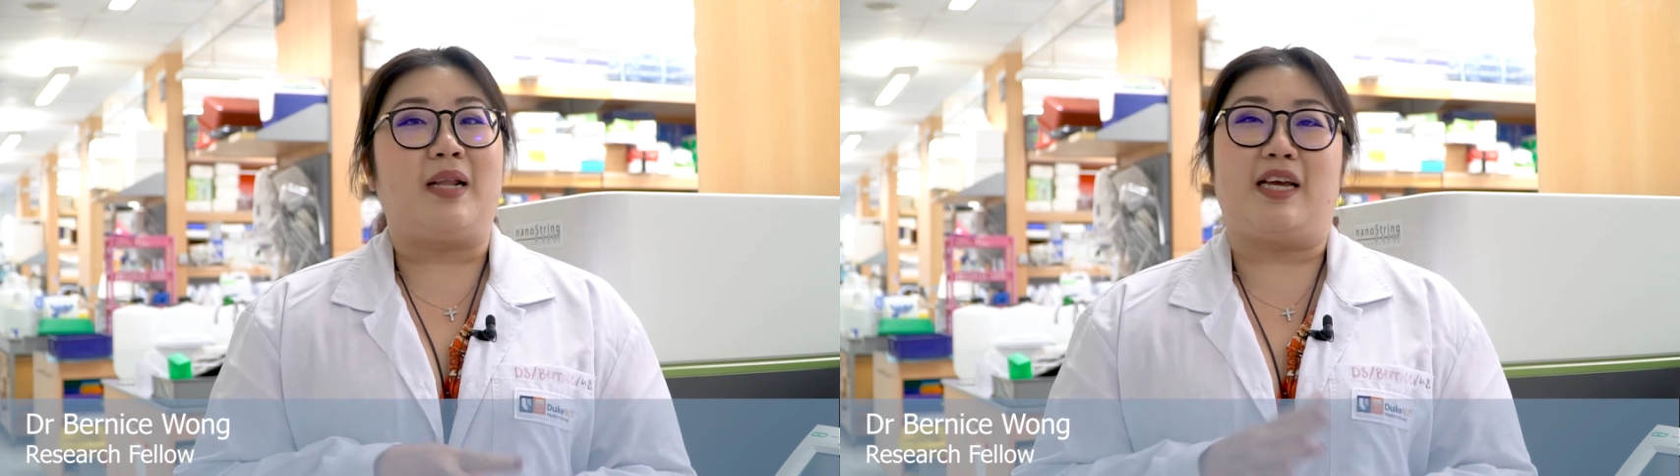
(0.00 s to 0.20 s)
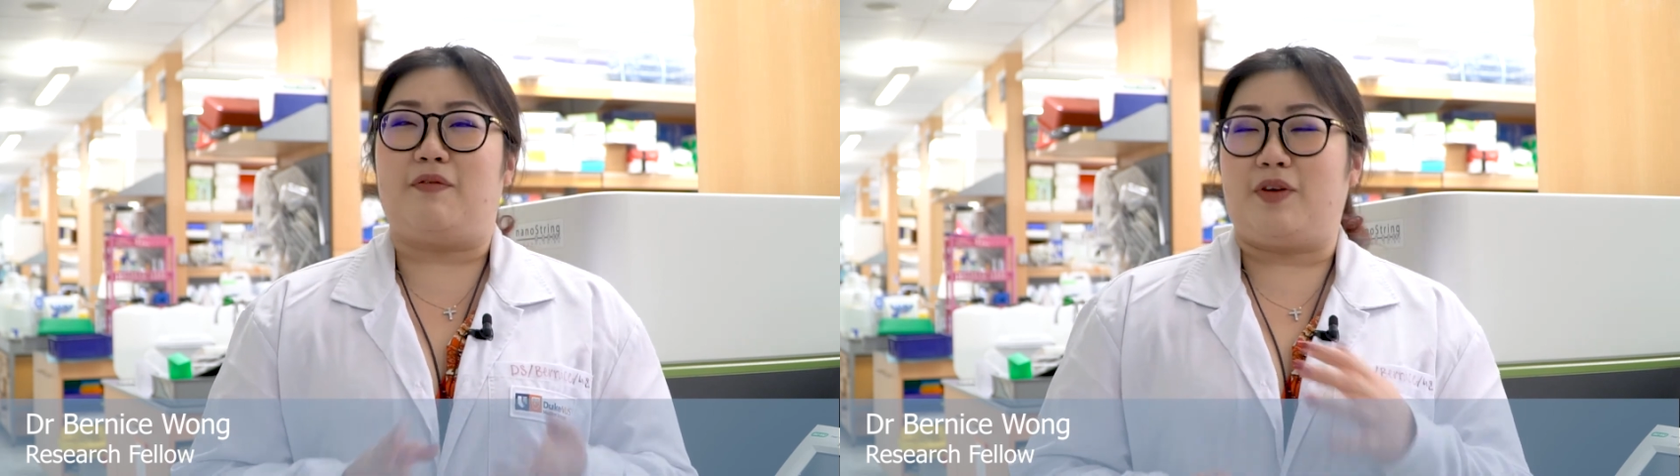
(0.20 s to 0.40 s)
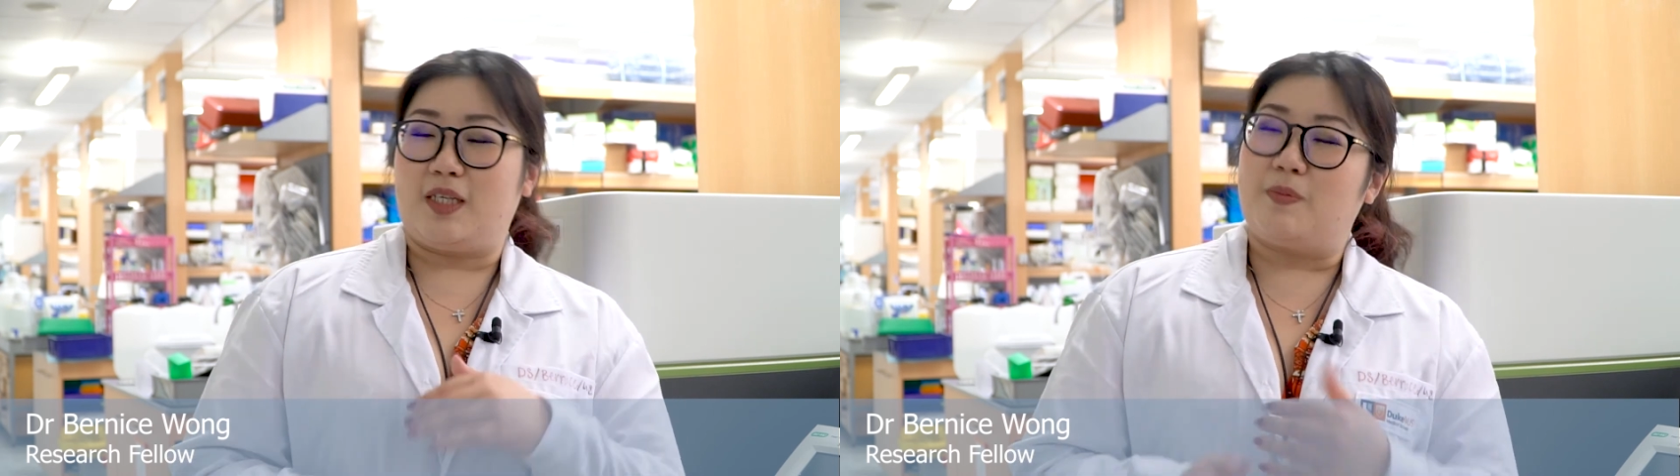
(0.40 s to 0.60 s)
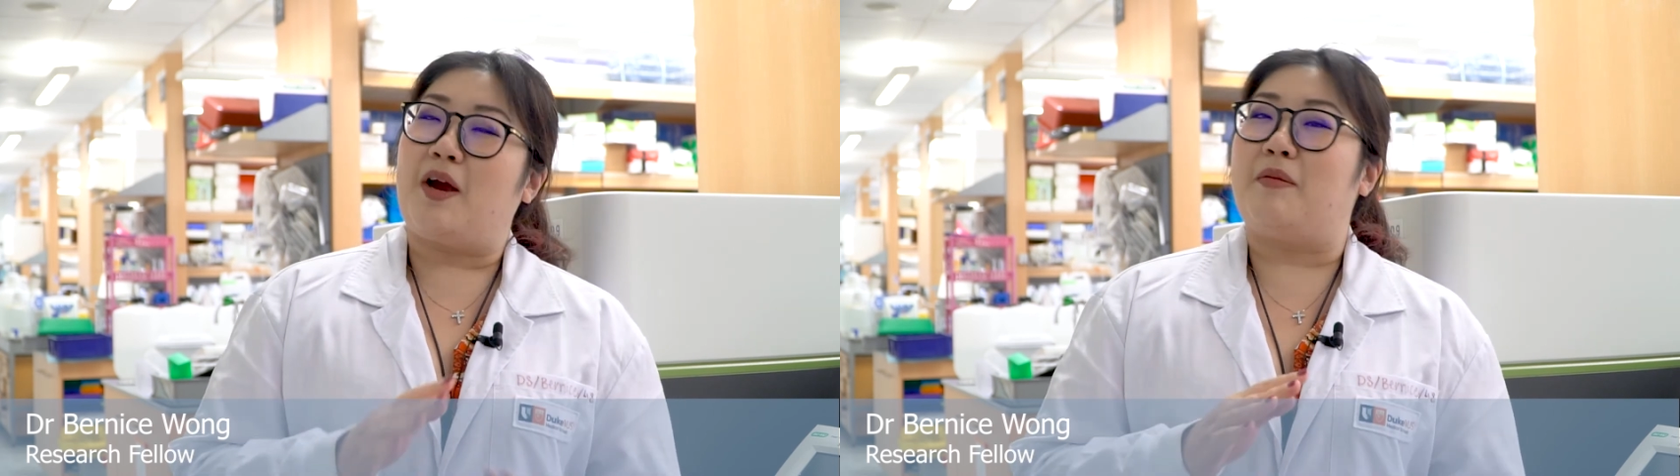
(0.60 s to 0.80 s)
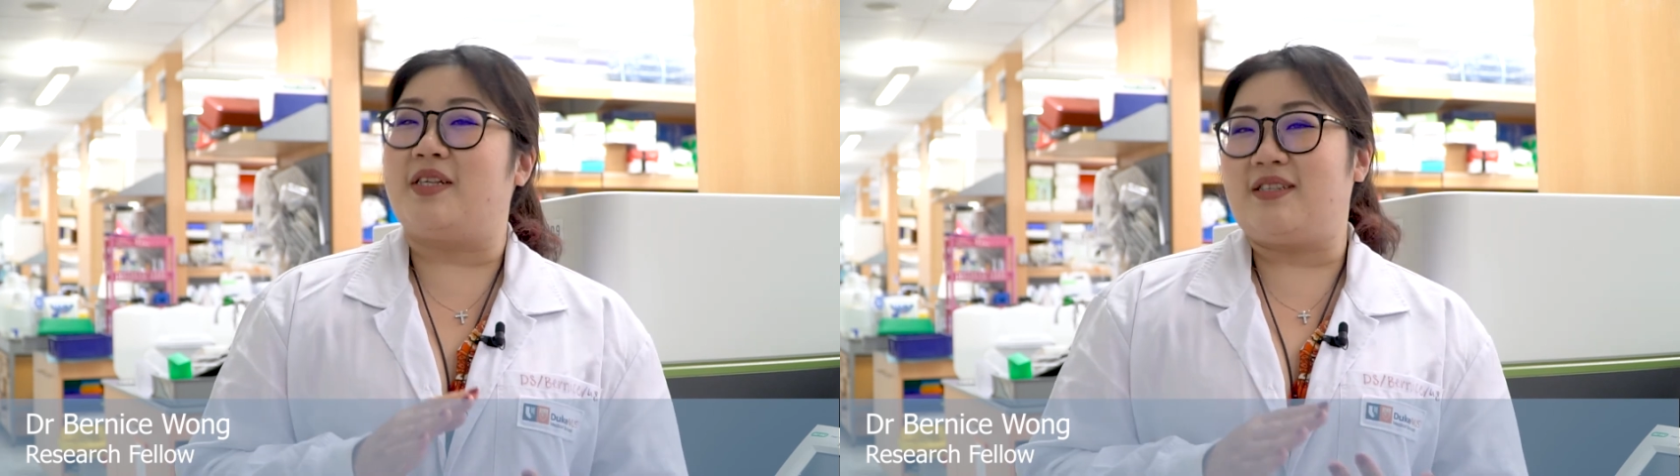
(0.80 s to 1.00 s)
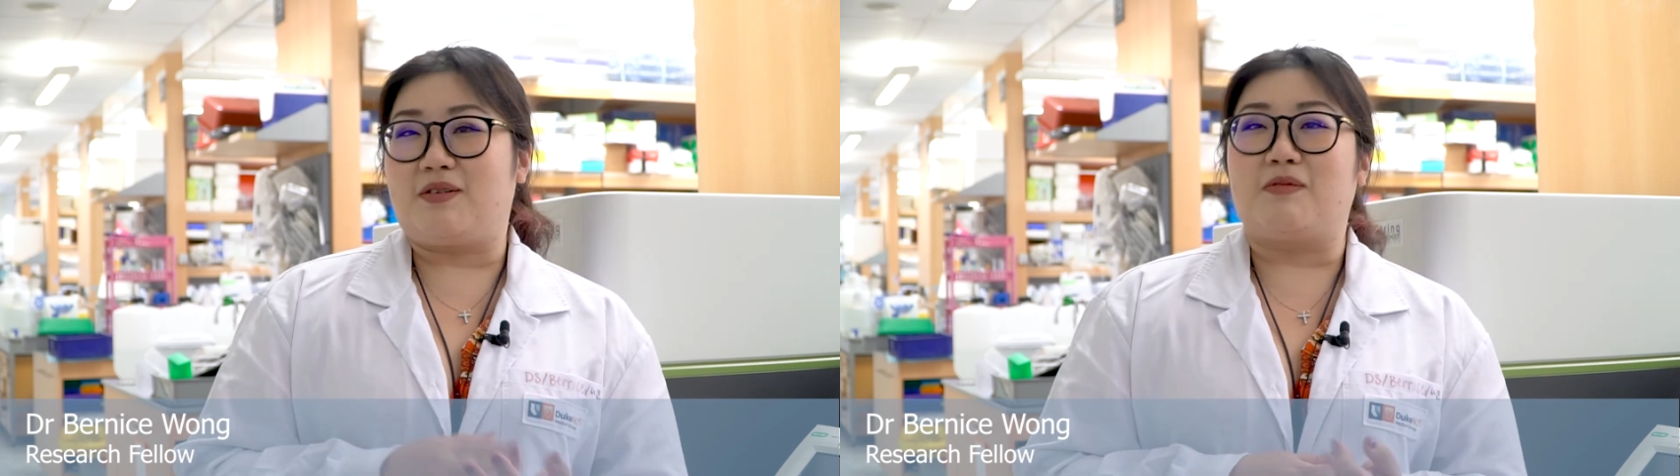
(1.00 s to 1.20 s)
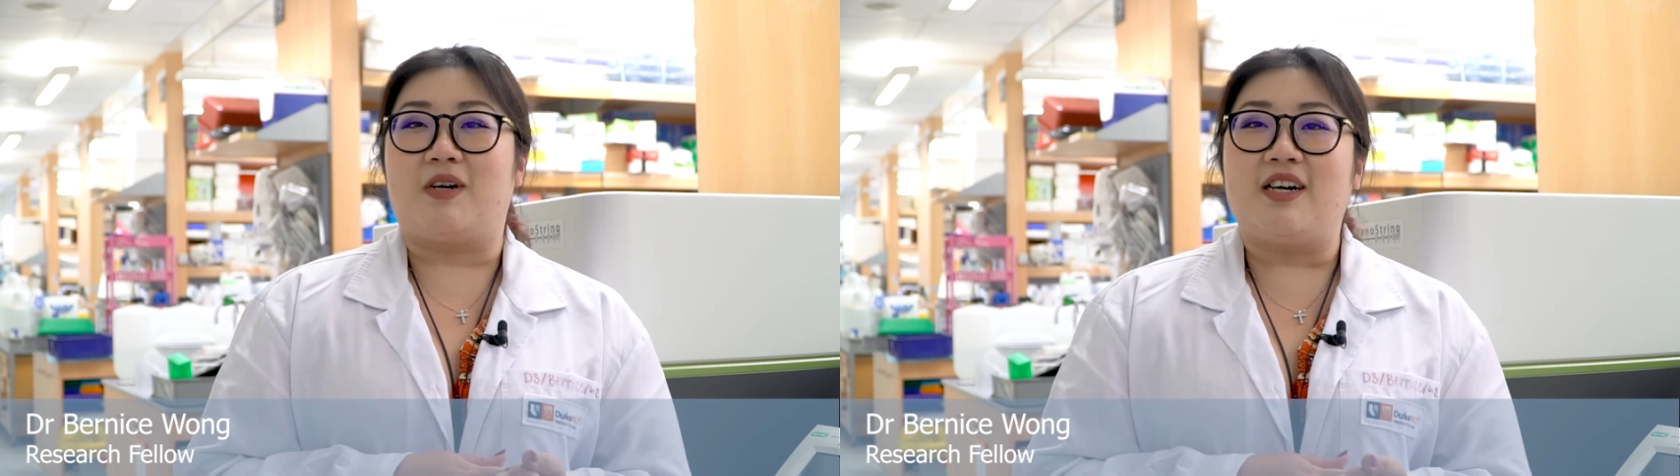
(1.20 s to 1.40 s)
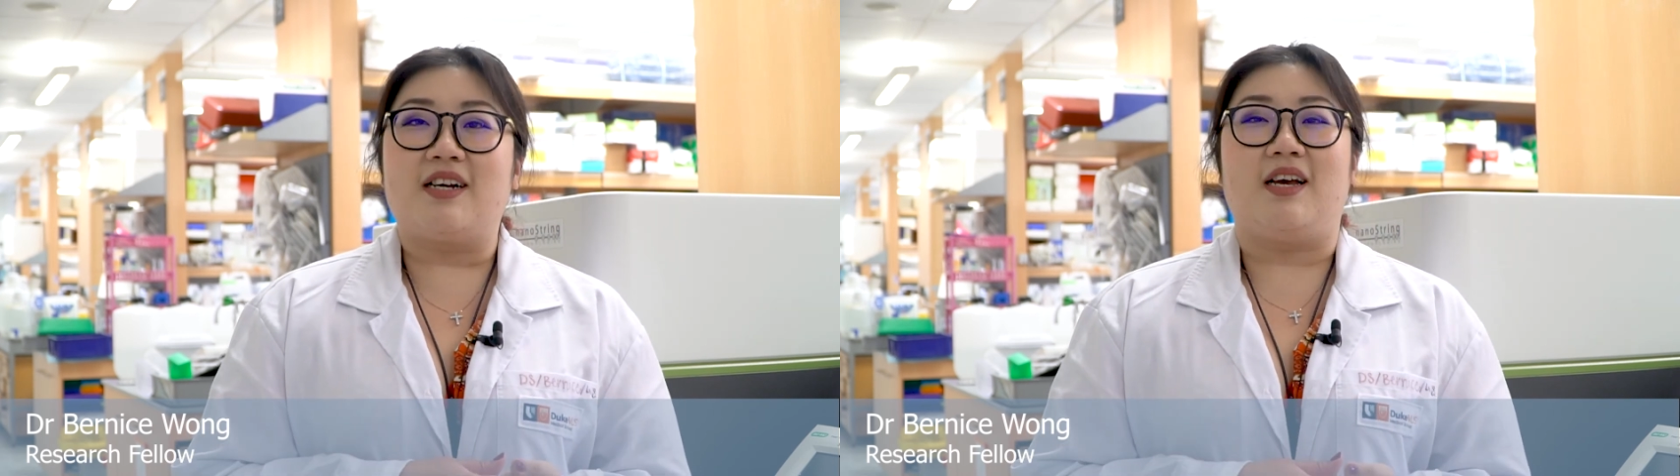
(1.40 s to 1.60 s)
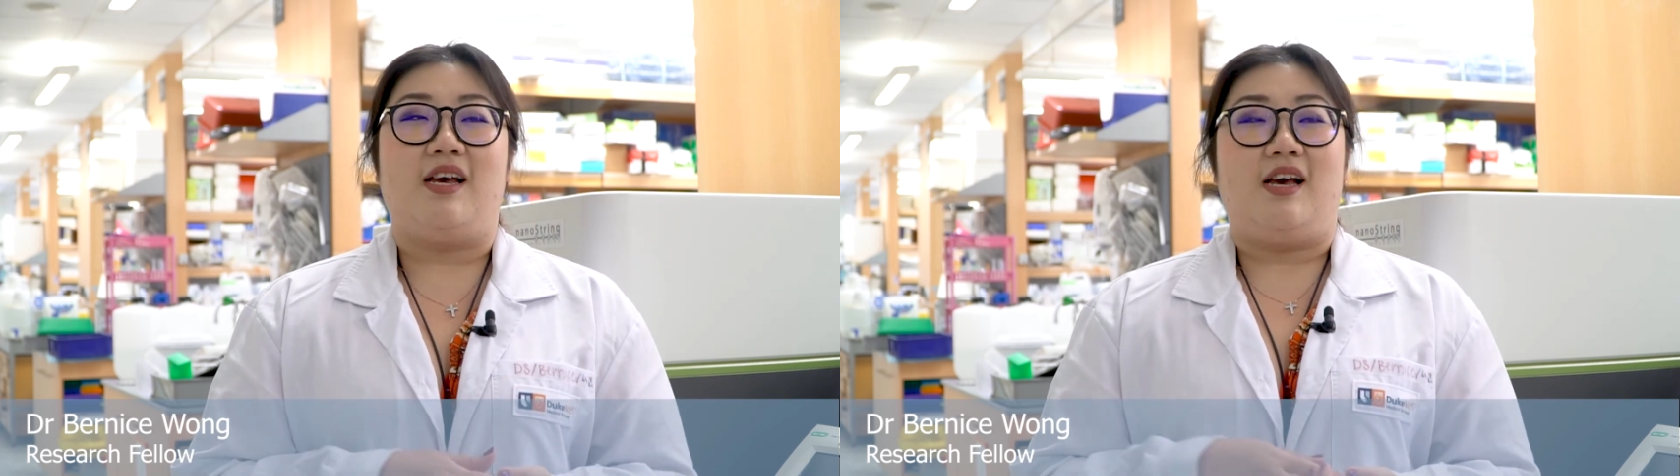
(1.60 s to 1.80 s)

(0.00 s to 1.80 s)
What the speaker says: like if your experiments don't work,